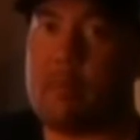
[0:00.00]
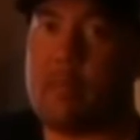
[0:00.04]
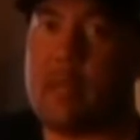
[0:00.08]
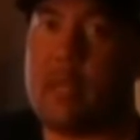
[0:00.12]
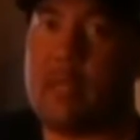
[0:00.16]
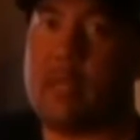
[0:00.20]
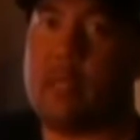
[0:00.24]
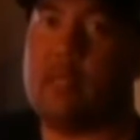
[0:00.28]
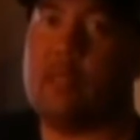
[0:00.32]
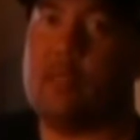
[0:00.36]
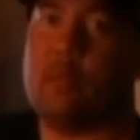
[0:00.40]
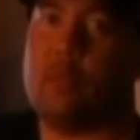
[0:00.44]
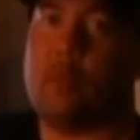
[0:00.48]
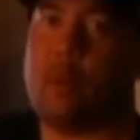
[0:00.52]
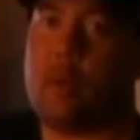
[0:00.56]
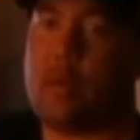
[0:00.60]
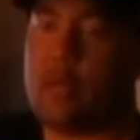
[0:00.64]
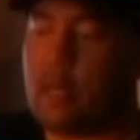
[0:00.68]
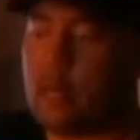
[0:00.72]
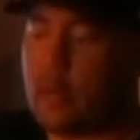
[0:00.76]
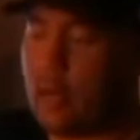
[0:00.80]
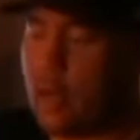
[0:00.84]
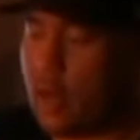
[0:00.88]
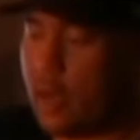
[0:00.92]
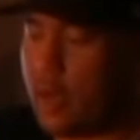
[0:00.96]
Mig
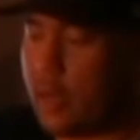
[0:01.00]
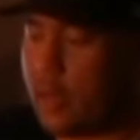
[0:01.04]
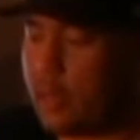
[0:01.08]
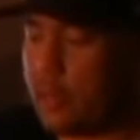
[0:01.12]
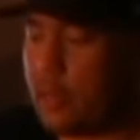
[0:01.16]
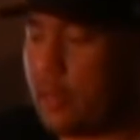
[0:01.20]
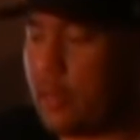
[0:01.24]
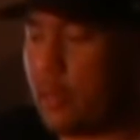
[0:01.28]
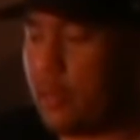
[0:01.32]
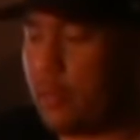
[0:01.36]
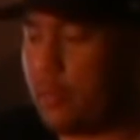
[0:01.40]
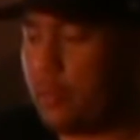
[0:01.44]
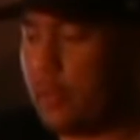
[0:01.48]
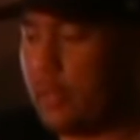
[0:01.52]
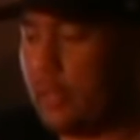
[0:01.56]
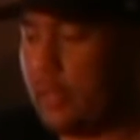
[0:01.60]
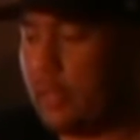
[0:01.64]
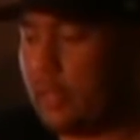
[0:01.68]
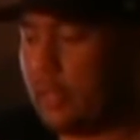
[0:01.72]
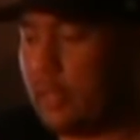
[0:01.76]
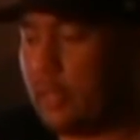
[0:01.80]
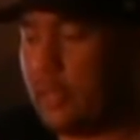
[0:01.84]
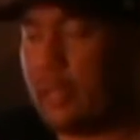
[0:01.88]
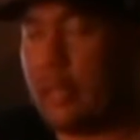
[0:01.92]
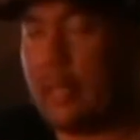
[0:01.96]
29
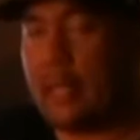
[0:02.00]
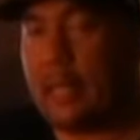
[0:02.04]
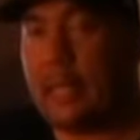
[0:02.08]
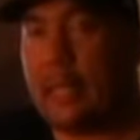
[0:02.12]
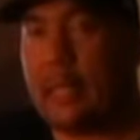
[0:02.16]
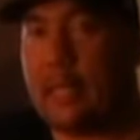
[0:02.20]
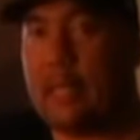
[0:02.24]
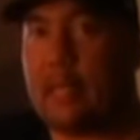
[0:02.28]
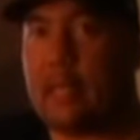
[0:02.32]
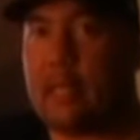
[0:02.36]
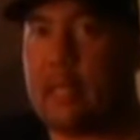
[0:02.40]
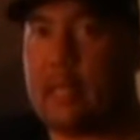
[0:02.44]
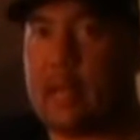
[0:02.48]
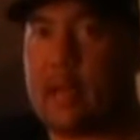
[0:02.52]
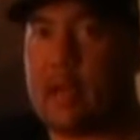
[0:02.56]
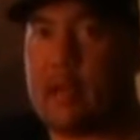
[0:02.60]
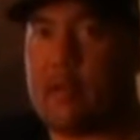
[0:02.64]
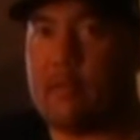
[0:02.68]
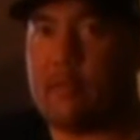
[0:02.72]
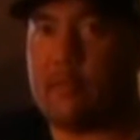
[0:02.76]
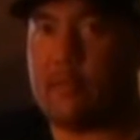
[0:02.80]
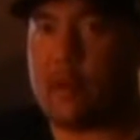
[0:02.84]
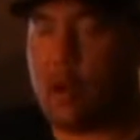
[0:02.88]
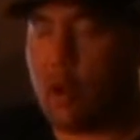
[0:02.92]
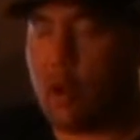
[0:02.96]
3D EDF